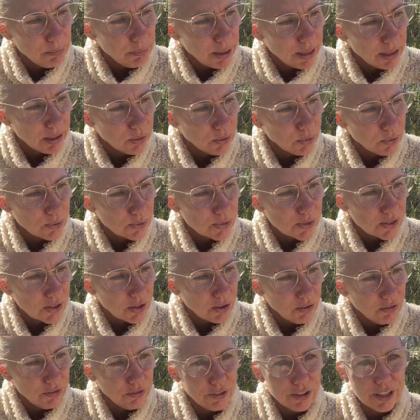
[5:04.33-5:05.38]
but also
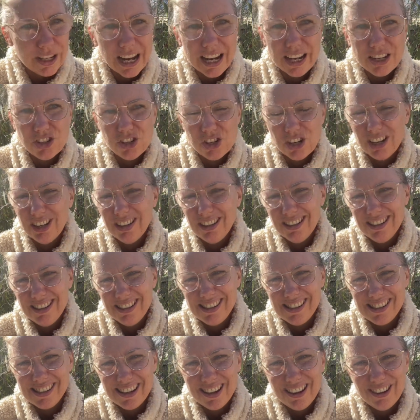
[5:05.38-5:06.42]
for nature
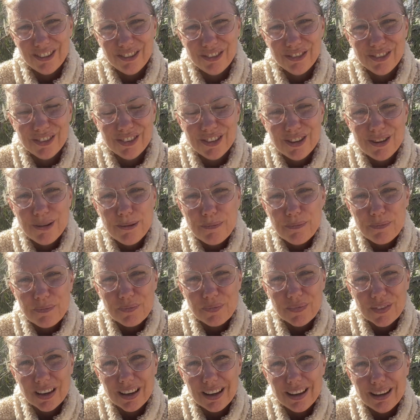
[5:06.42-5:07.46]
itself
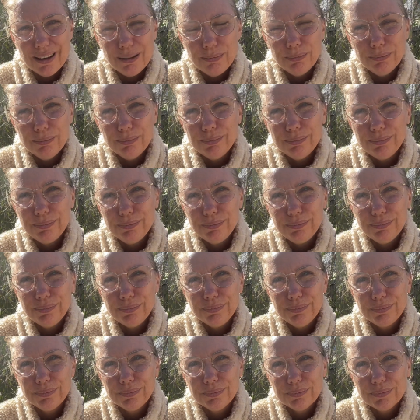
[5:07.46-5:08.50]
um,
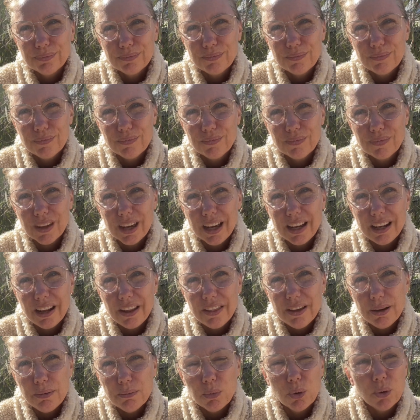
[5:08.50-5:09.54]
and I
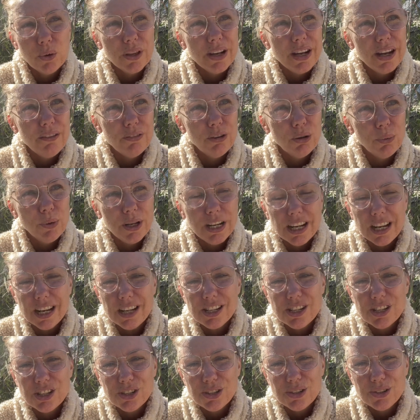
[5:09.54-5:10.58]
think more than ever we need
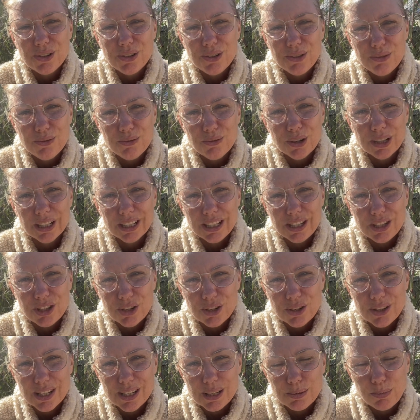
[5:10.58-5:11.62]
to really do
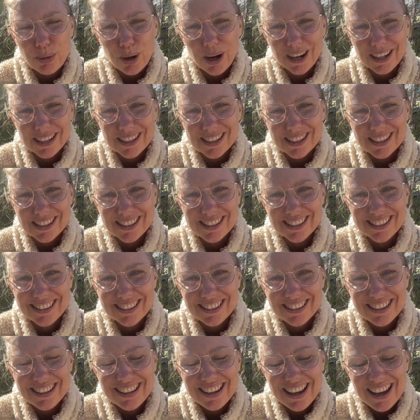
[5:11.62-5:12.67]
this practice.
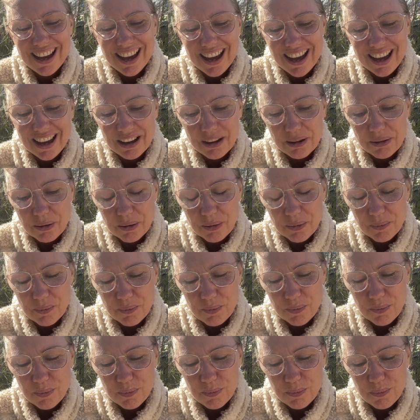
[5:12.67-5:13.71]
Um,
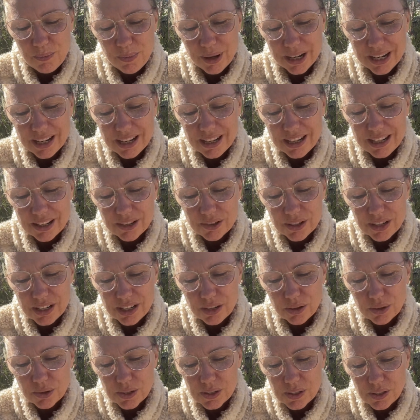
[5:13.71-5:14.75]
but it, it
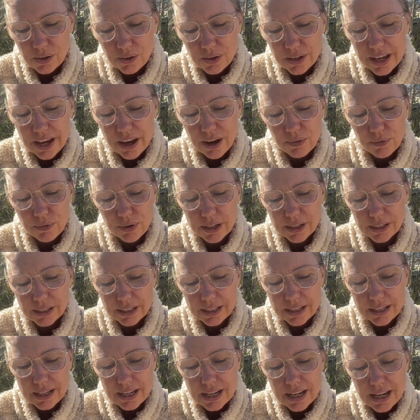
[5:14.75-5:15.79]
also, yeah,
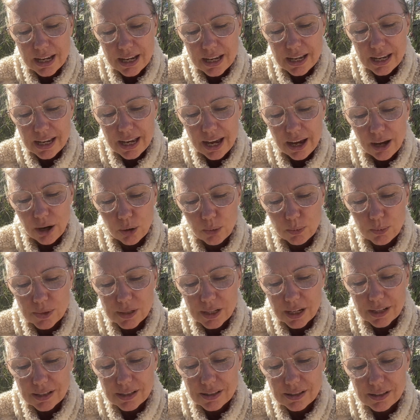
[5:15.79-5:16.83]
really helps
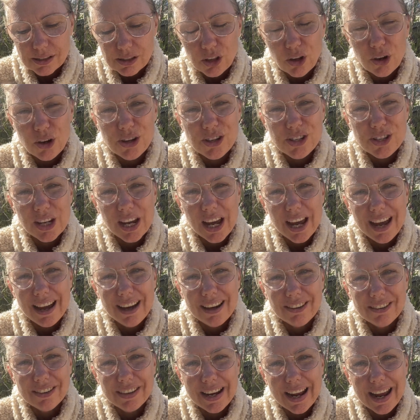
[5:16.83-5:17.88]
us slow
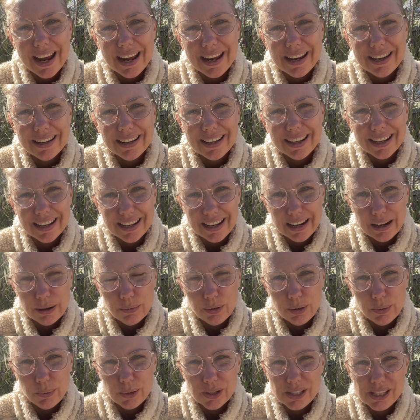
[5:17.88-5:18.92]
down and connect
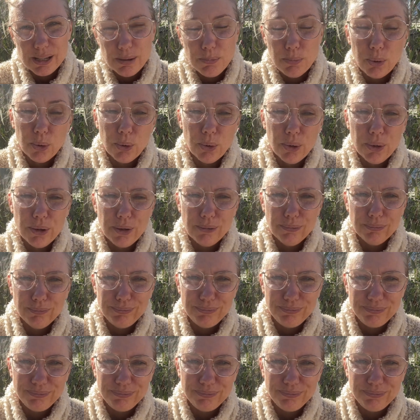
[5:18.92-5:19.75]
with what's important.